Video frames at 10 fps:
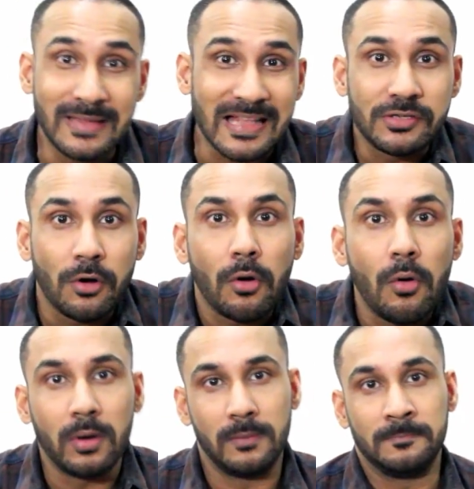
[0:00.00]
That's your
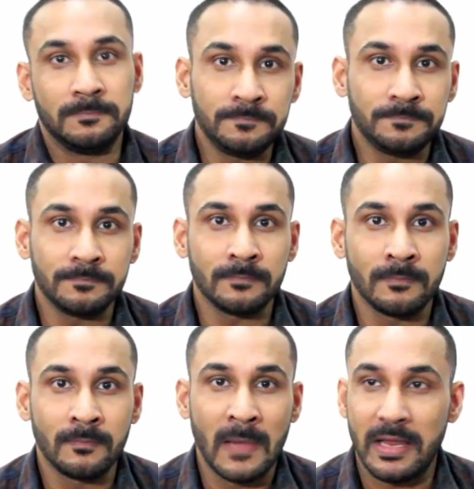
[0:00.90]
goal.
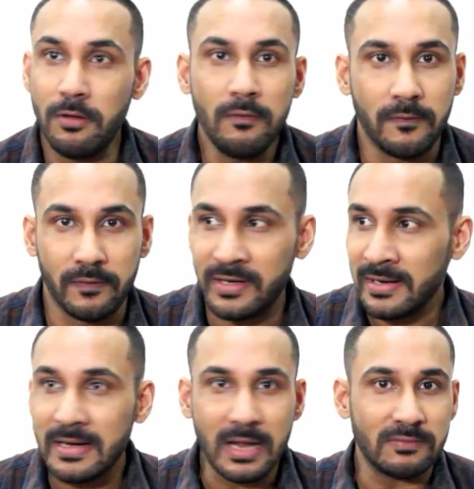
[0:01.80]
You've
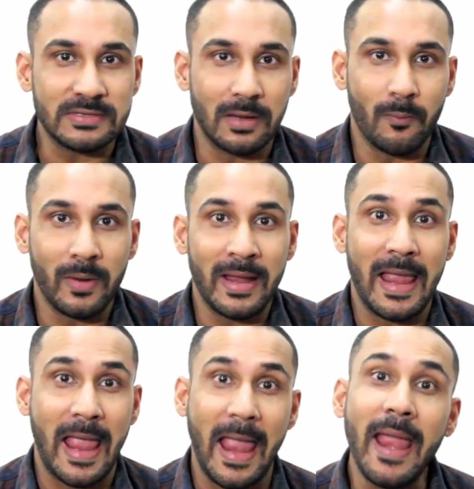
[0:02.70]
written it down somewhere,
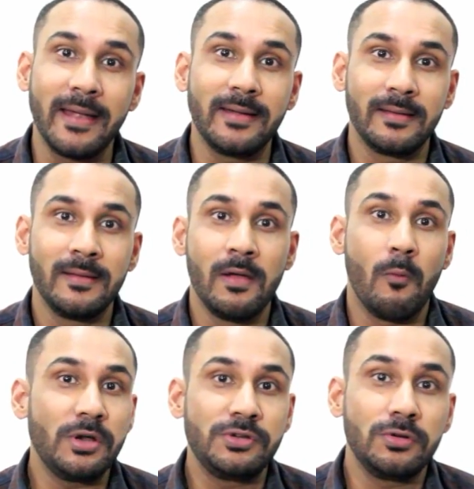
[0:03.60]
and
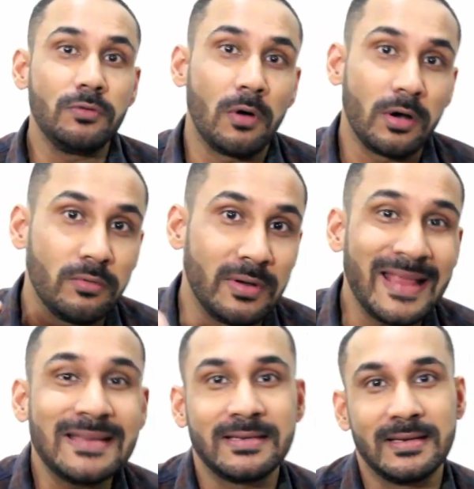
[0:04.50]
what you do want to do
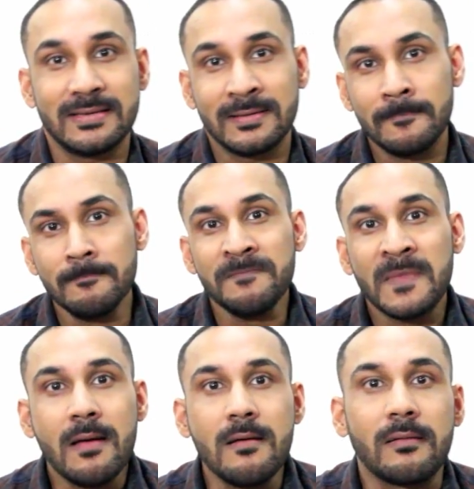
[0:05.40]
next is
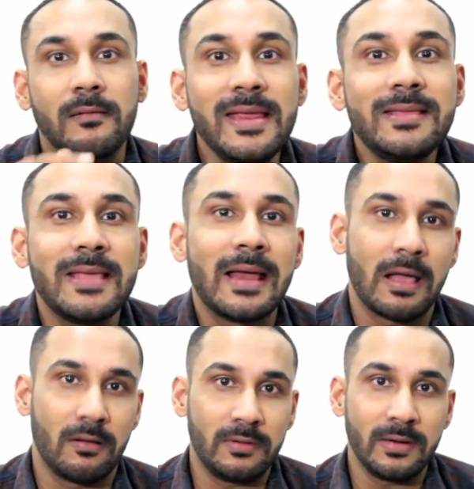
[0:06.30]
read that
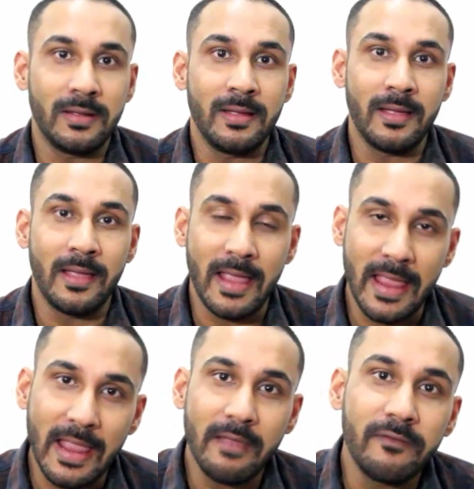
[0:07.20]
out
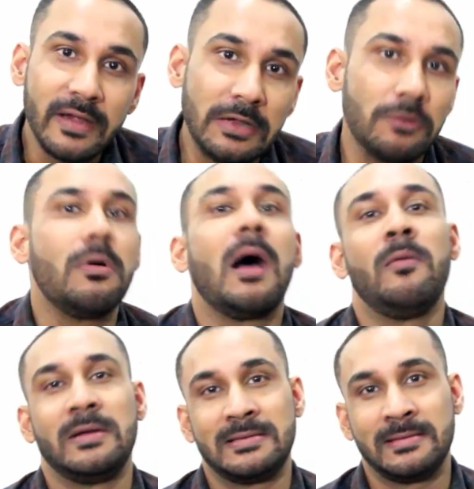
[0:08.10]
every 2
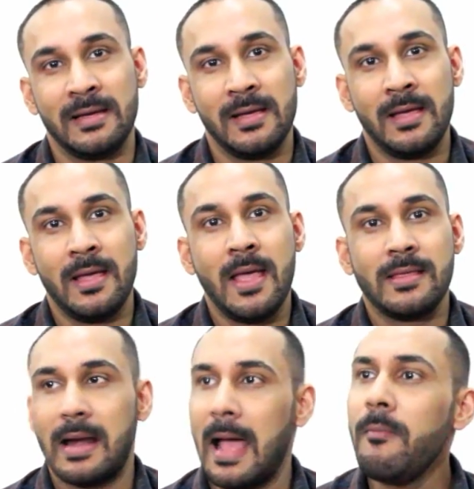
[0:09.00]
hours.
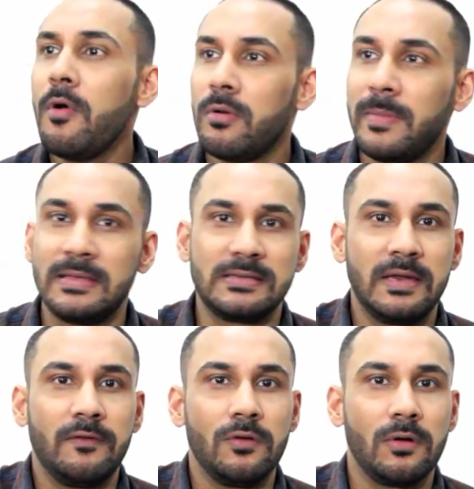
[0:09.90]
That I'm going to be the
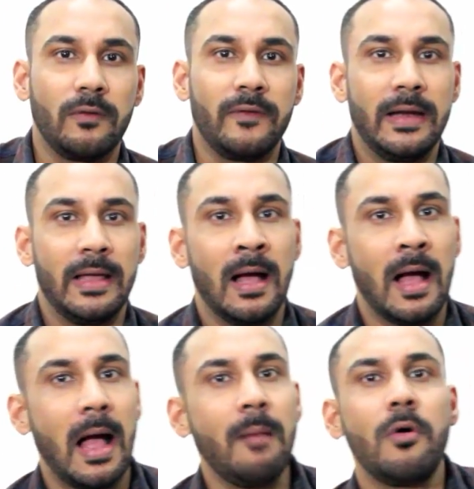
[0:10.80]
Steve Cook of India.
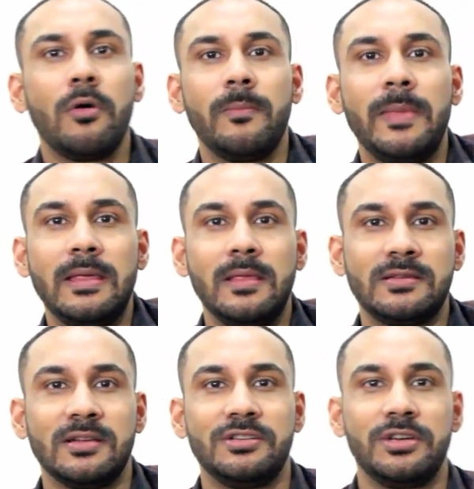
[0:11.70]
I'm going to be the
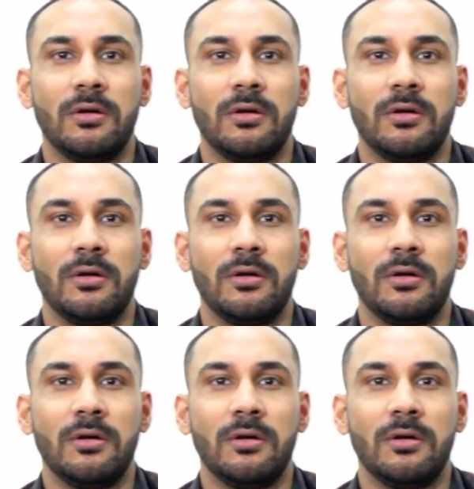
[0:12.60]
Sergi